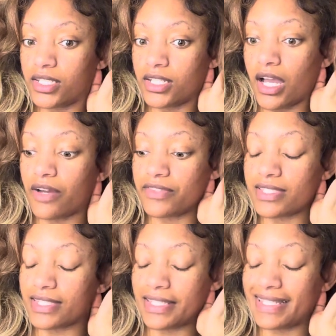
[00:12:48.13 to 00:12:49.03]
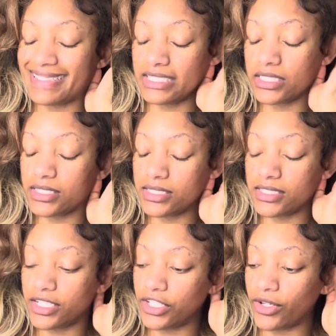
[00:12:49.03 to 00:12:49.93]
obviously,
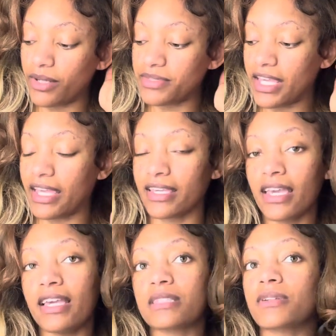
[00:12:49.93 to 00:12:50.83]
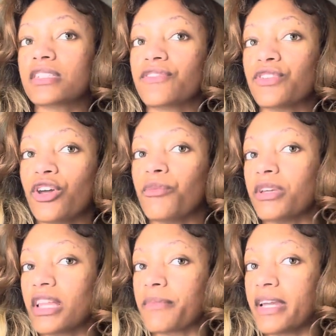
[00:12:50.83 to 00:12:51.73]
you know what I'm saying? Especially if you know me,
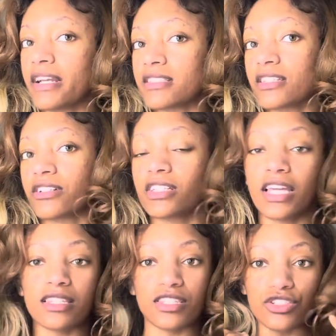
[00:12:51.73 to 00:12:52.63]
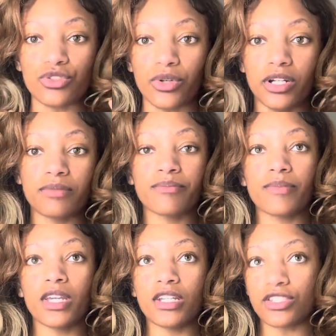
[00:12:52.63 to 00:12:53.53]
like, my hair is literally like this short.
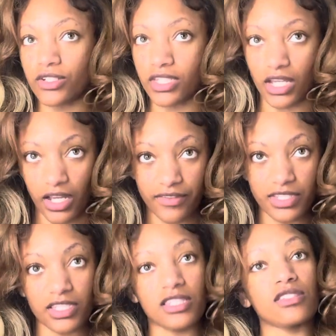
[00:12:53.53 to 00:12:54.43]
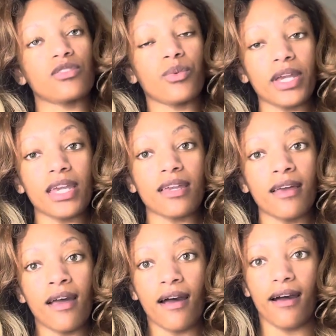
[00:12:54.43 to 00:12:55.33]
So it's like, obviously this is a wig.
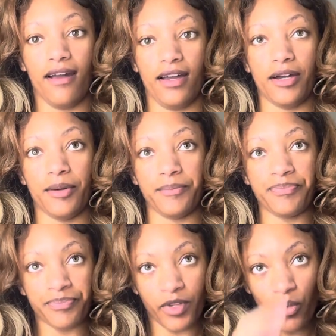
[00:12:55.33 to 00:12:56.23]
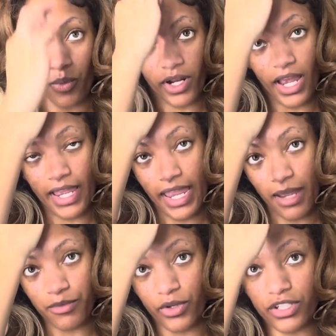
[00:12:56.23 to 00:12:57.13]
What I am
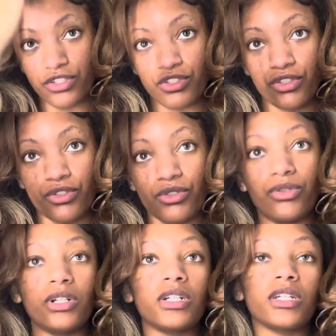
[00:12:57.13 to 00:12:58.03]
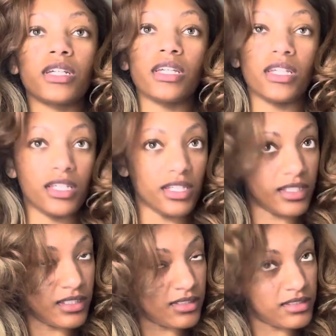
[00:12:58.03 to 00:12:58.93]
going to do
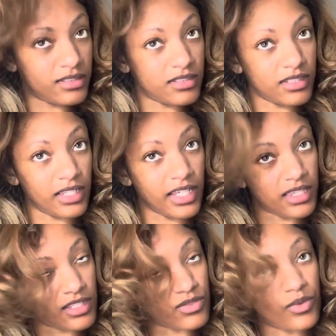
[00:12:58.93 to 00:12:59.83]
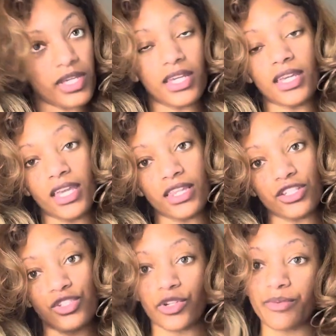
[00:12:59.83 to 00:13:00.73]
is link this wig in the
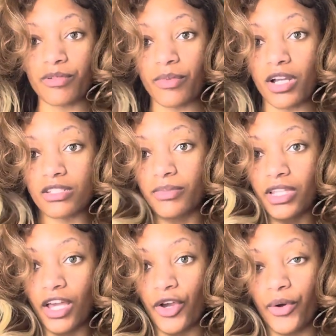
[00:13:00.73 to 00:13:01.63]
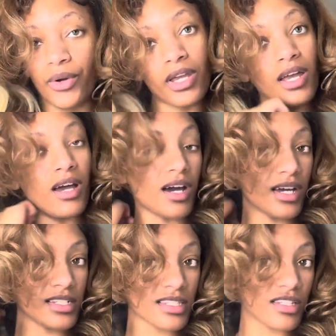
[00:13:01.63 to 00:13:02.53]
description box below.
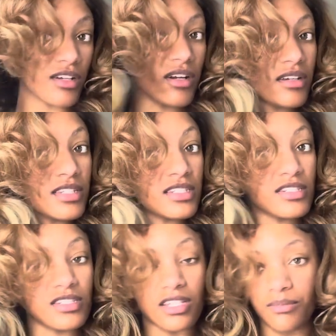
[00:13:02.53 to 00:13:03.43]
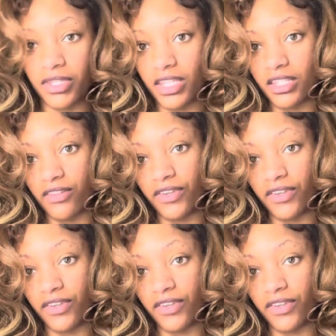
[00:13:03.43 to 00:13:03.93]
Honestly, y'all, this is just going to be the end of the